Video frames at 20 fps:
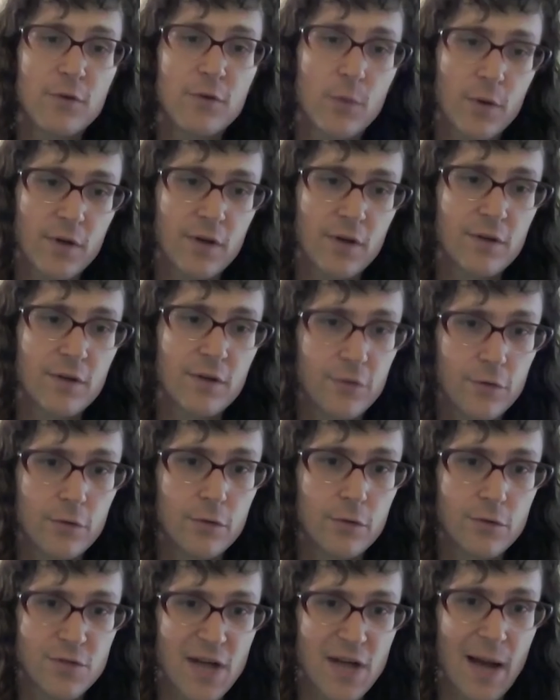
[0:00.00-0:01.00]
wanting to
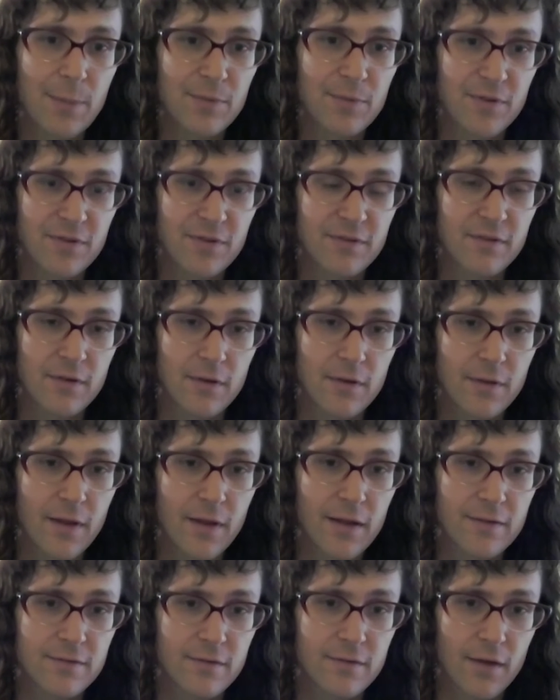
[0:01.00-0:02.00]
do chaplaincy.
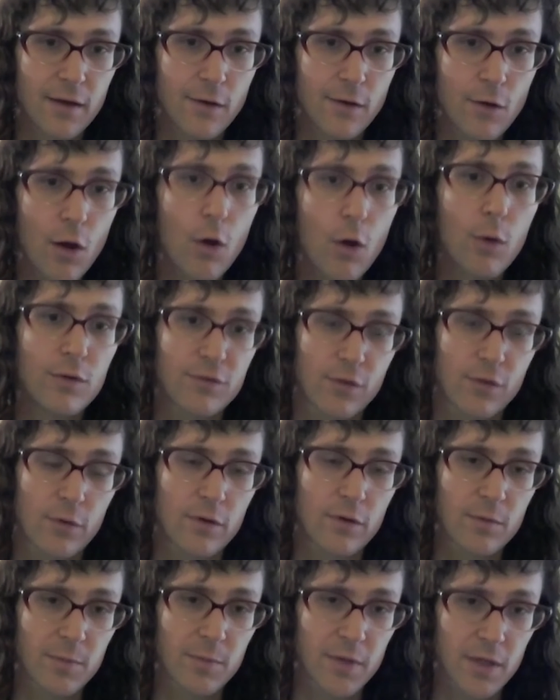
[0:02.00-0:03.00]
That's, I know, is
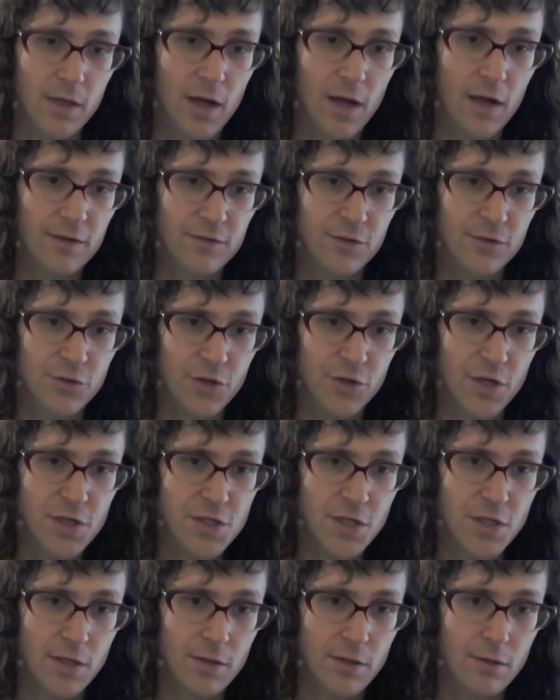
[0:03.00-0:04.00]
going to be a
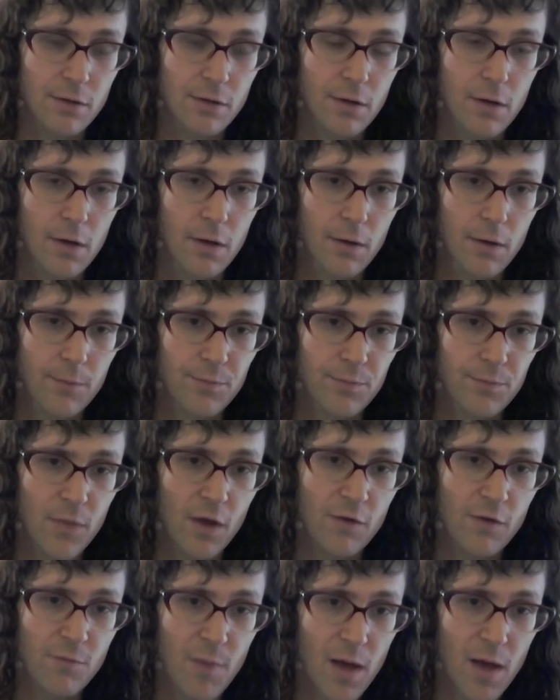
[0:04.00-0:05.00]
concentration
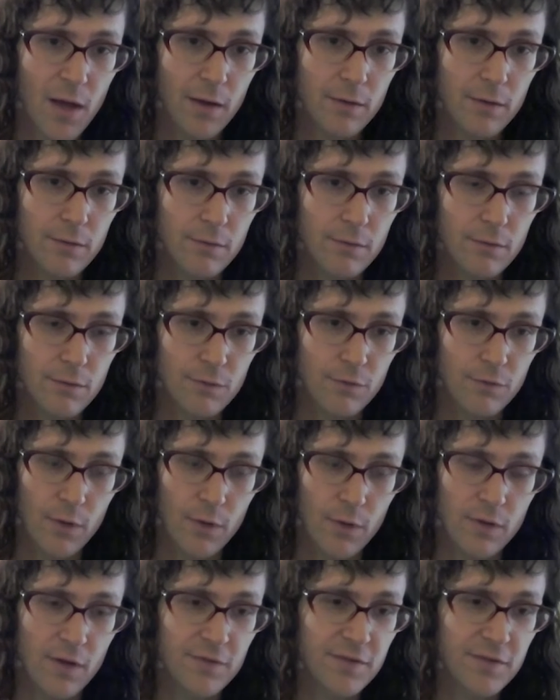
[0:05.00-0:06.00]
of mine. So
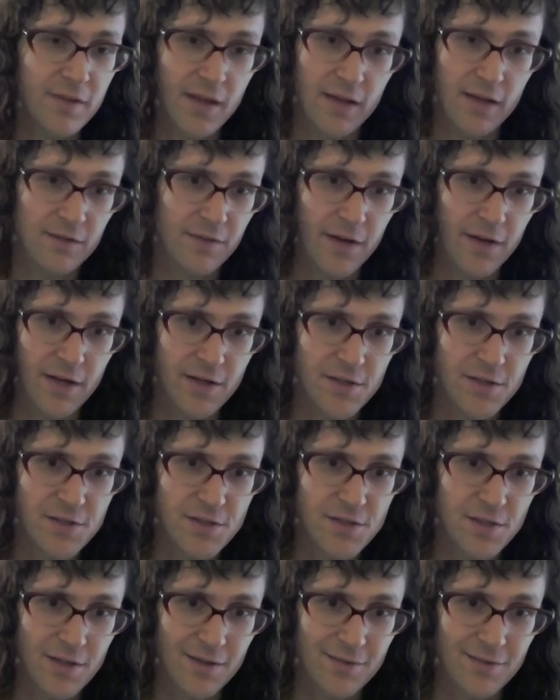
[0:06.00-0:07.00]
I'd love to take
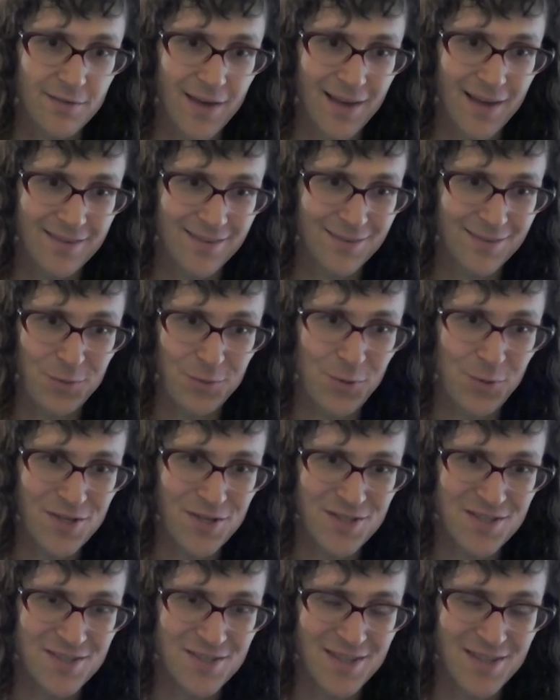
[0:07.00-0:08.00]
advantage of asking some
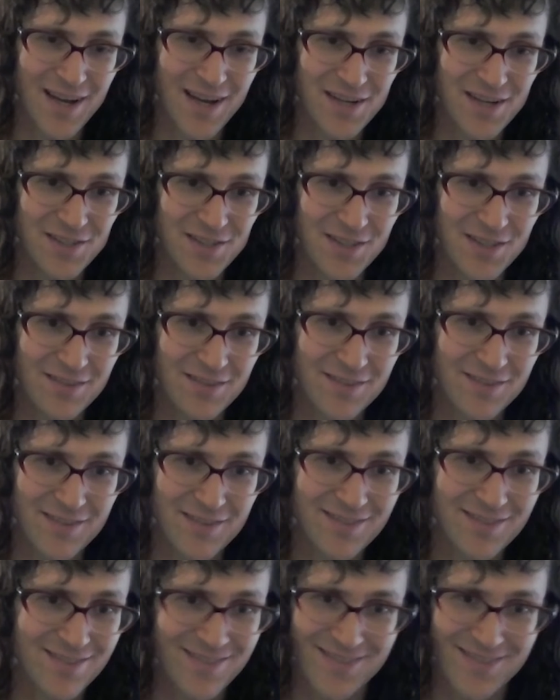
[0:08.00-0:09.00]
questions to Angela,
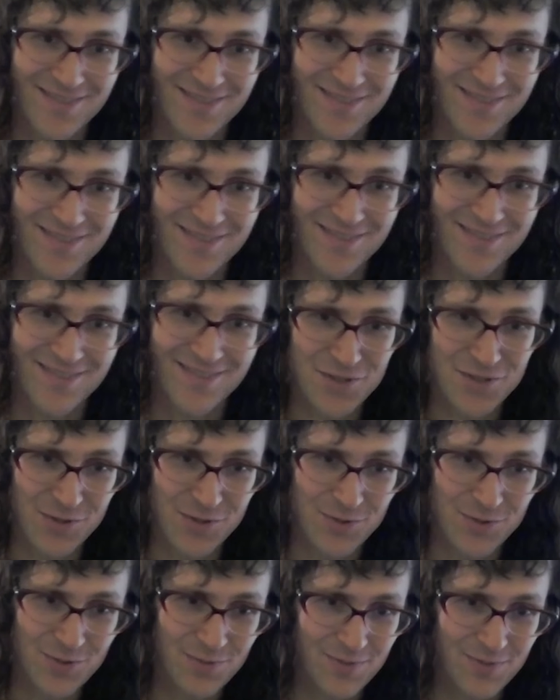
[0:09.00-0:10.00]
since that's
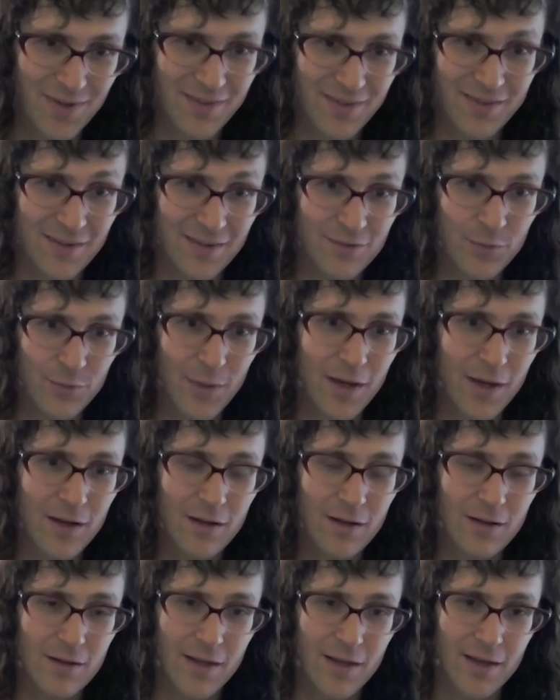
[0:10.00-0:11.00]
what you had done as
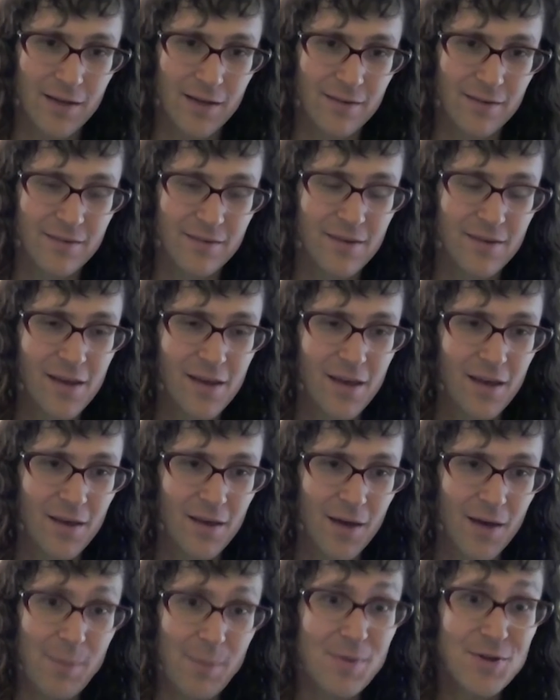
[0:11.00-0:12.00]
well. And
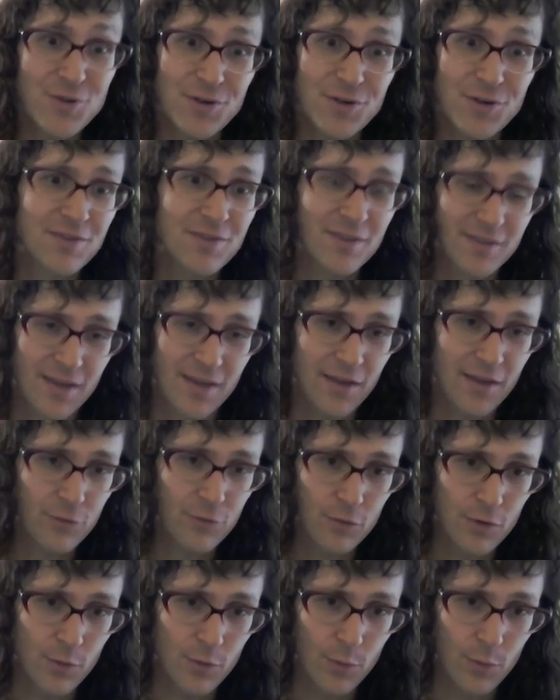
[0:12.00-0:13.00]
I'm interested in death
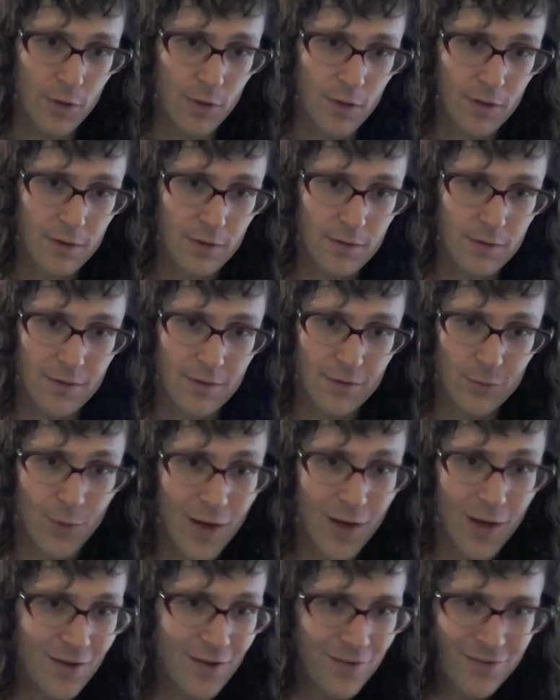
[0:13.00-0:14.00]
doula work as
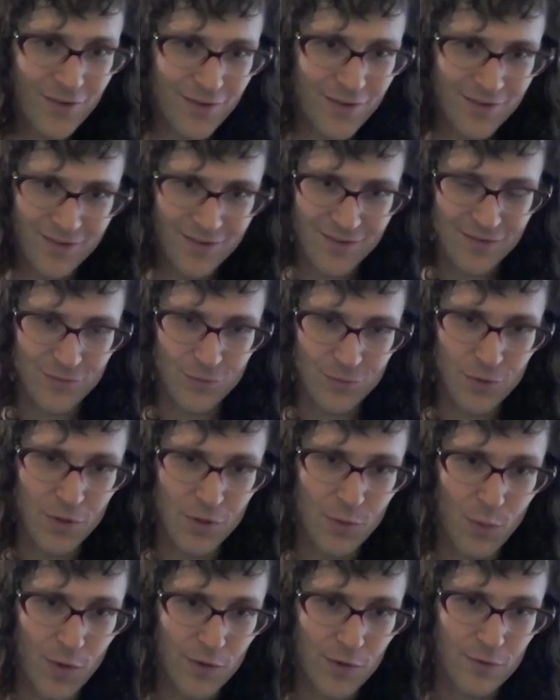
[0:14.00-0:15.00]
well. So this is
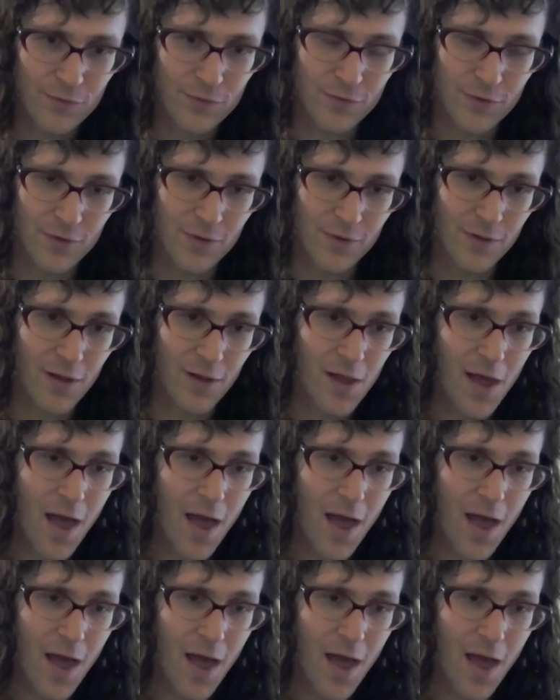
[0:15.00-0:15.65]
really wonderful.